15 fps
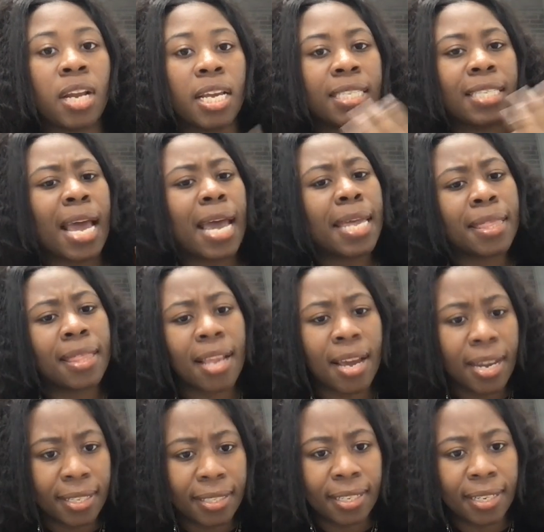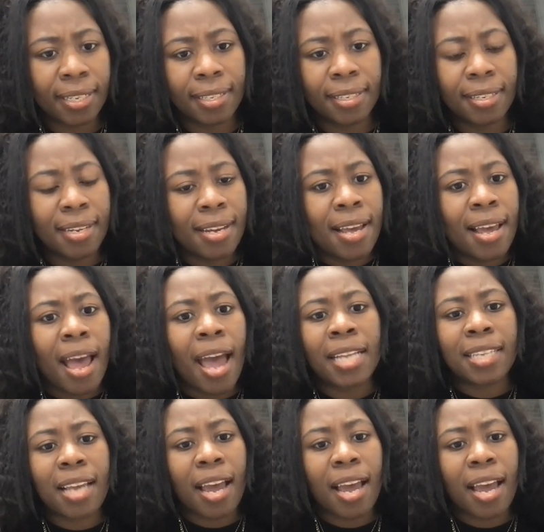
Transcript: and I satin lined it. I